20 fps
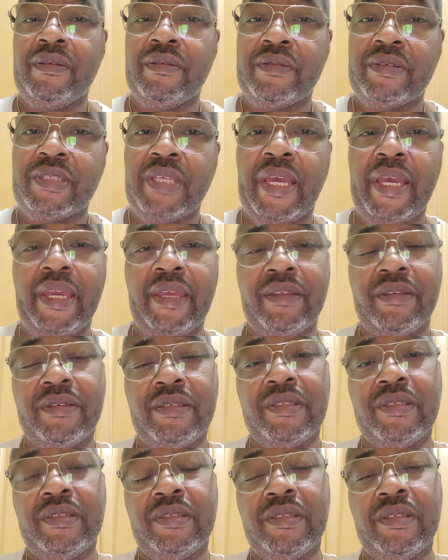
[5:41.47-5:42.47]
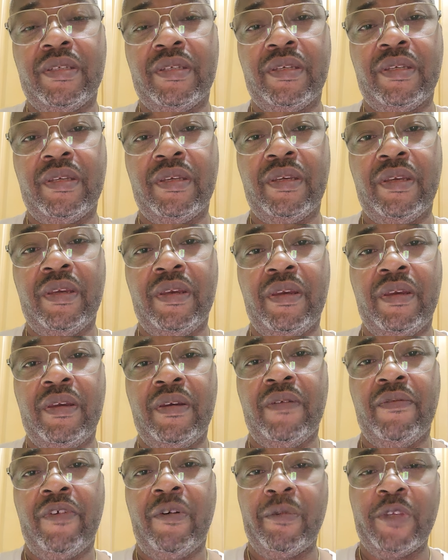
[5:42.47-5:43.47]
science
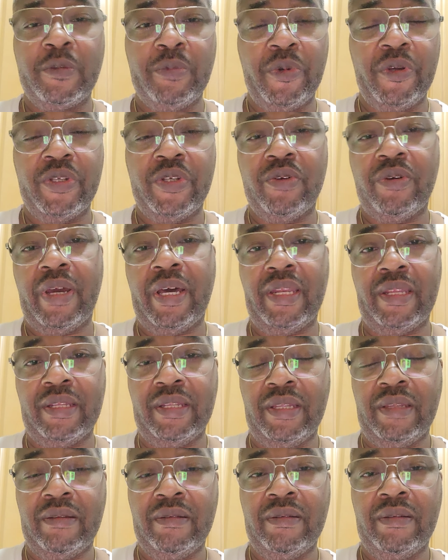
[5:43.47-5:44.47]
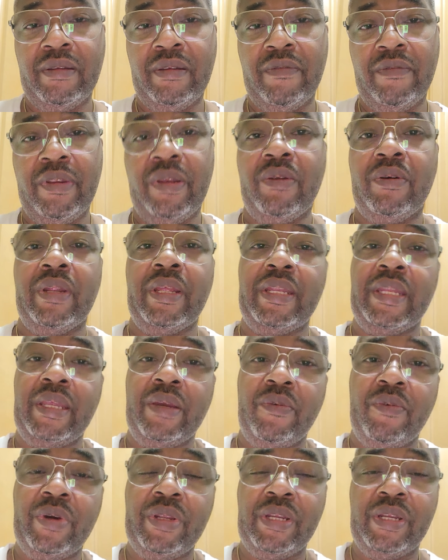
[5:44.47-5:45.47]
from spirituality. We know that
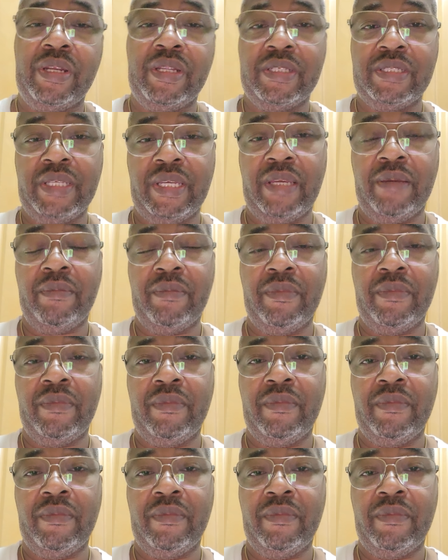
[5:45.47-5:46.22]
they're one and the same.